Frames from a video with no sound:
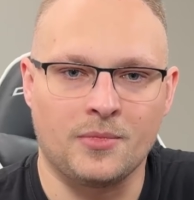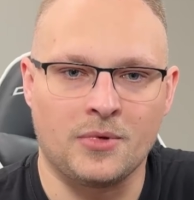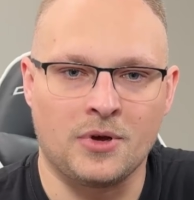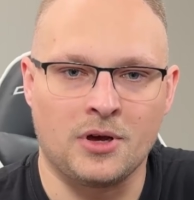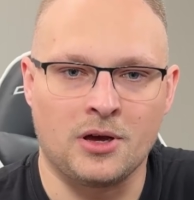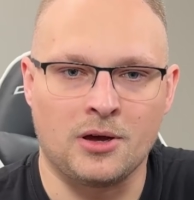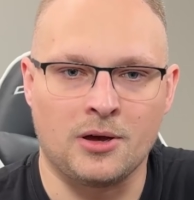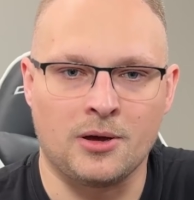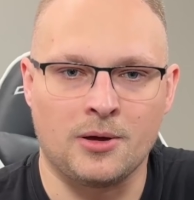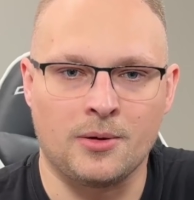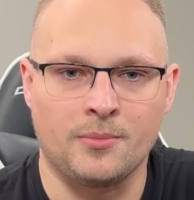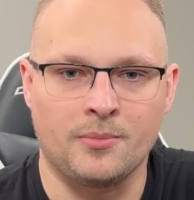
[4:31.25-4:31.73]

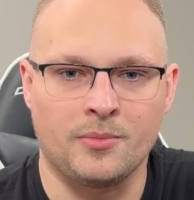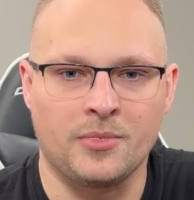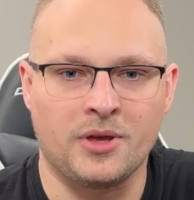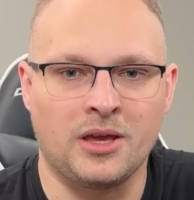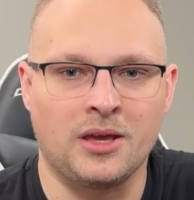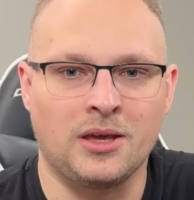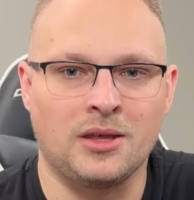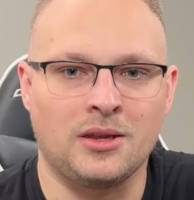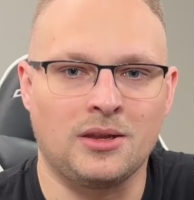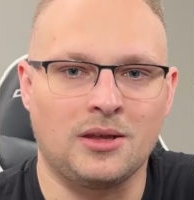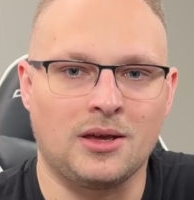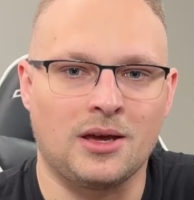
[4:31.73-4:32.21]

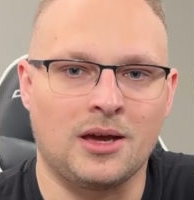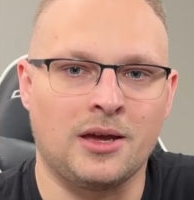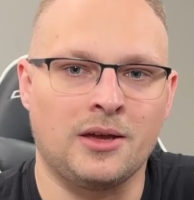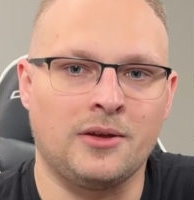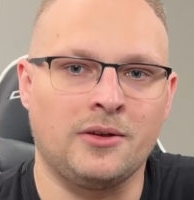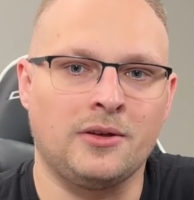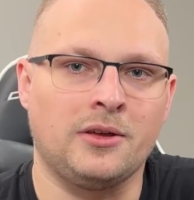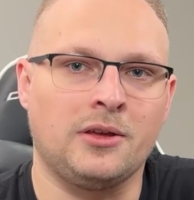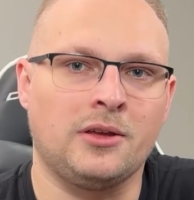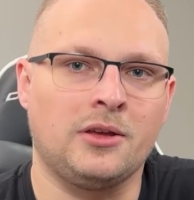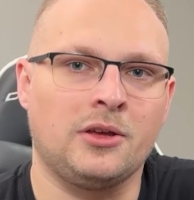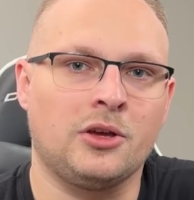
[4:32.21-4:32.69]
And
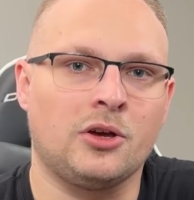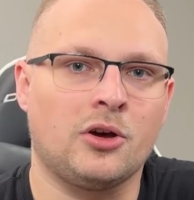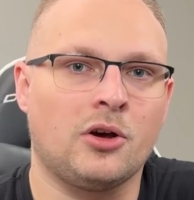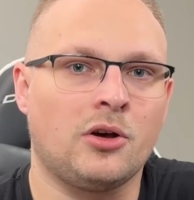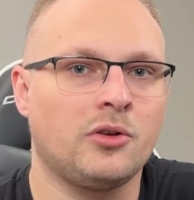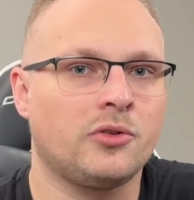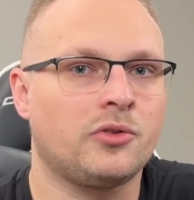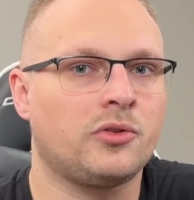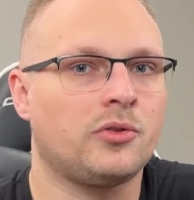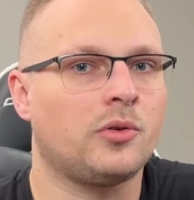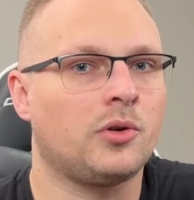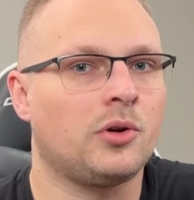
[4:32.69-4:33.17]
I
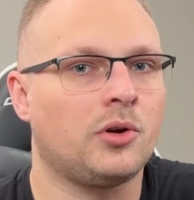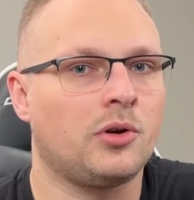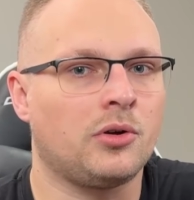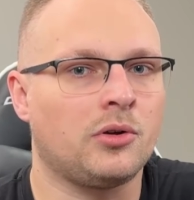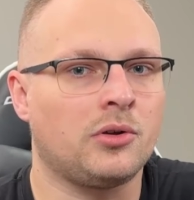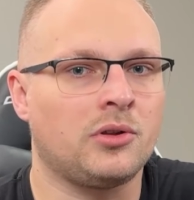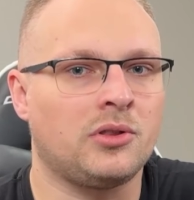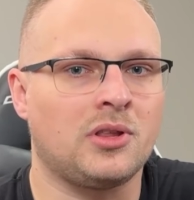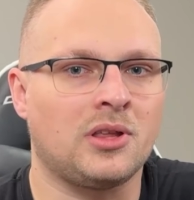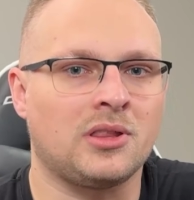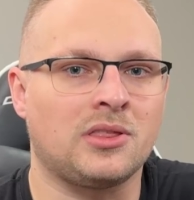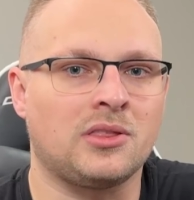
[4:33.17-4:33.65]
also
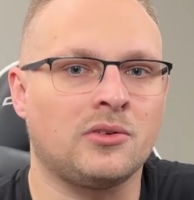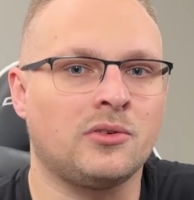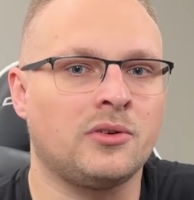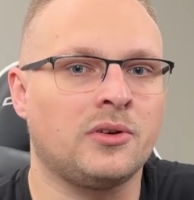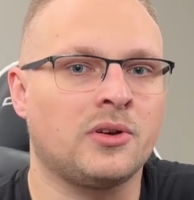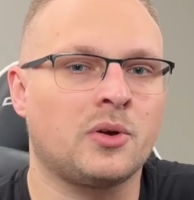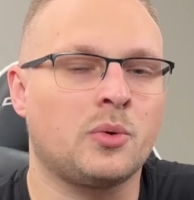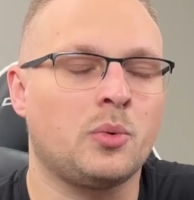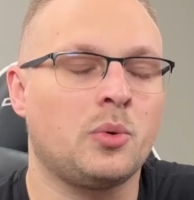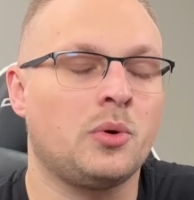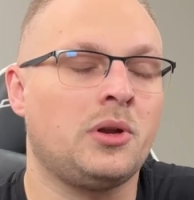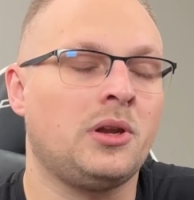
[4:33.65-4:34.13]
heard that the
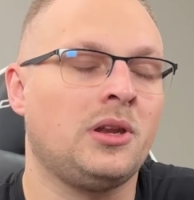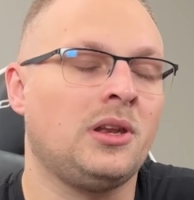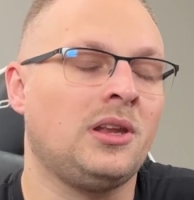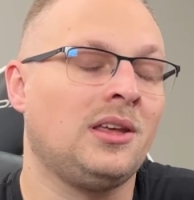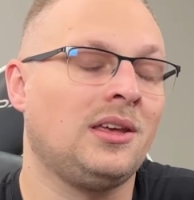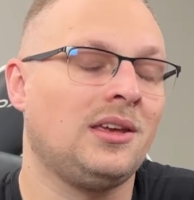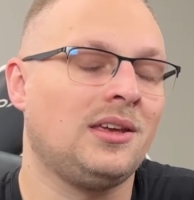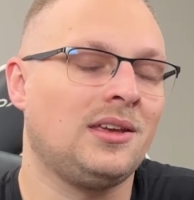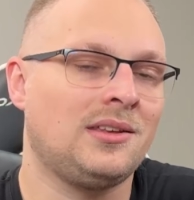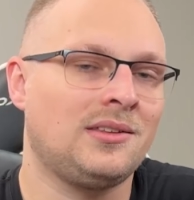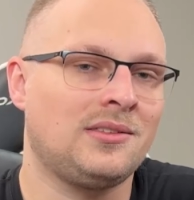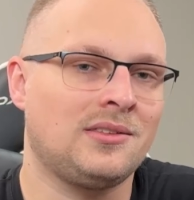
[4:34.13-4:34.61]

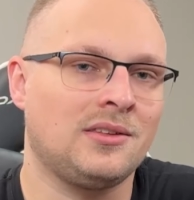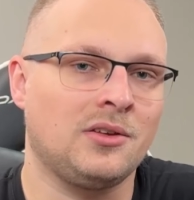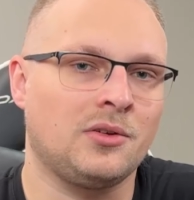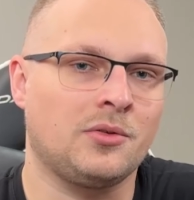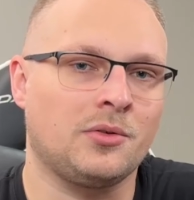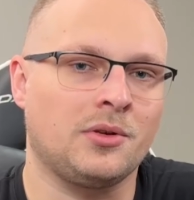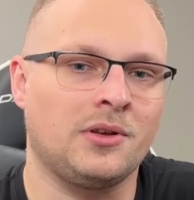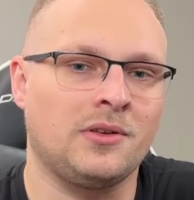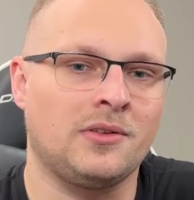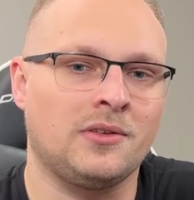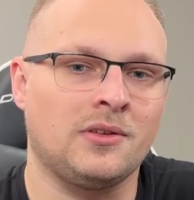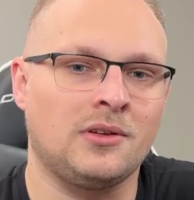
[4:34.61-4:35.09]
liquidity is
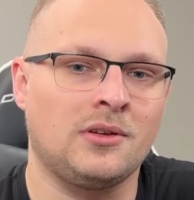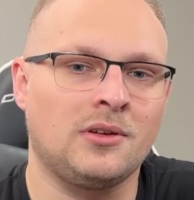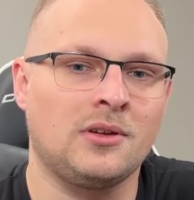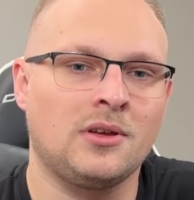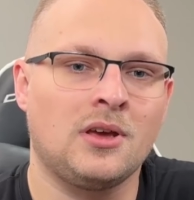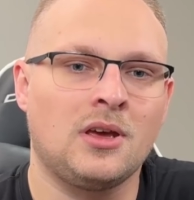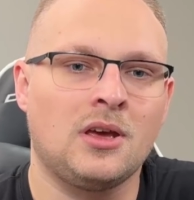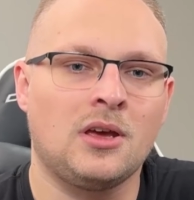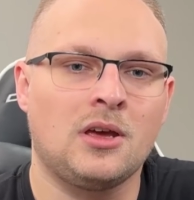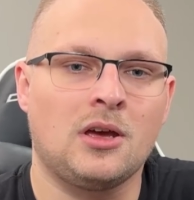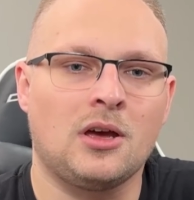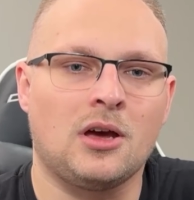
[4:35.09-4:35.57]
increasing
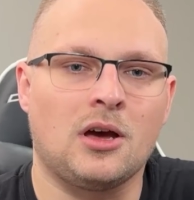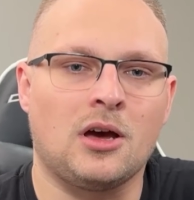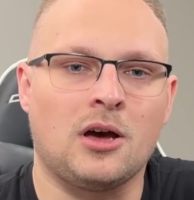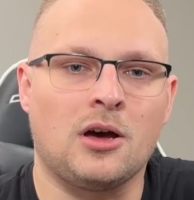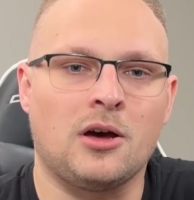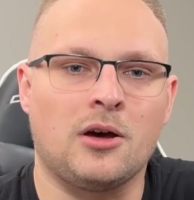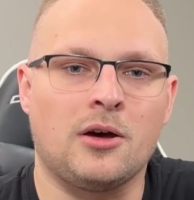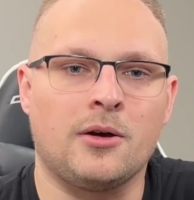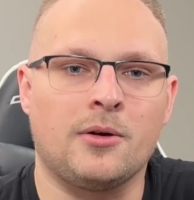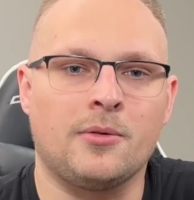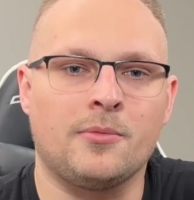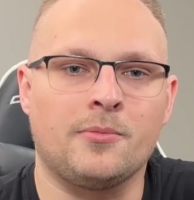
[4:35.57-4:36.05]

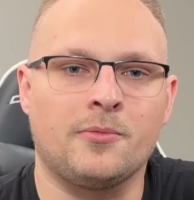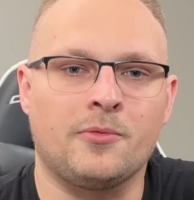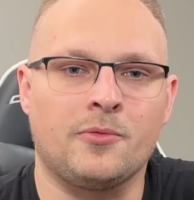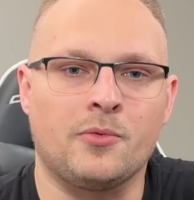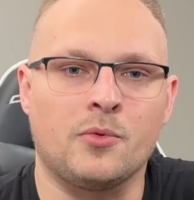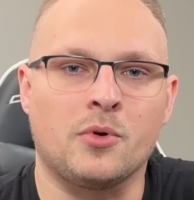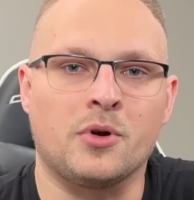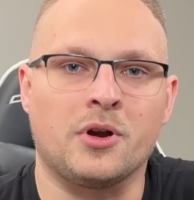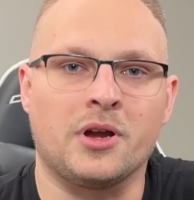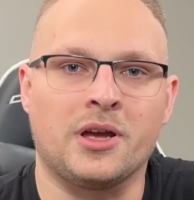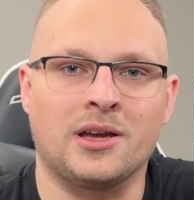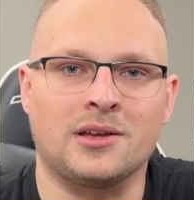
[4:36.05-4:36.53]

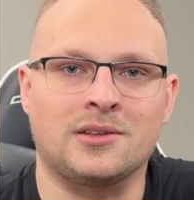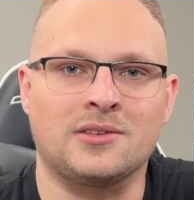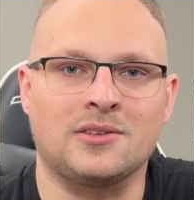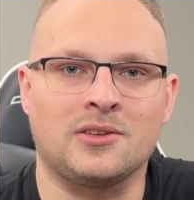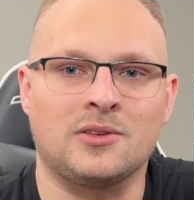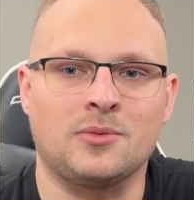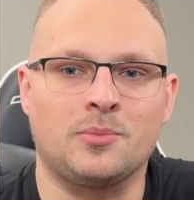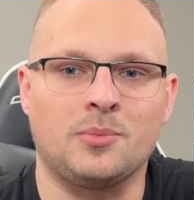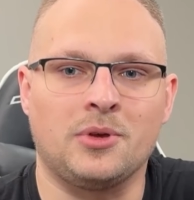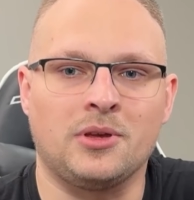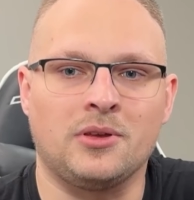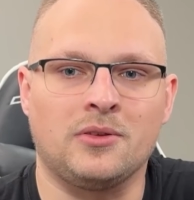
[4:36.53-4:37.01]
for
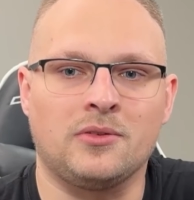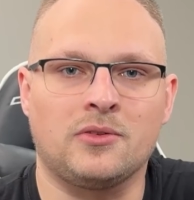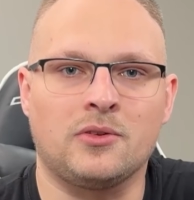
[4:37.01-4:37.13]
XSP.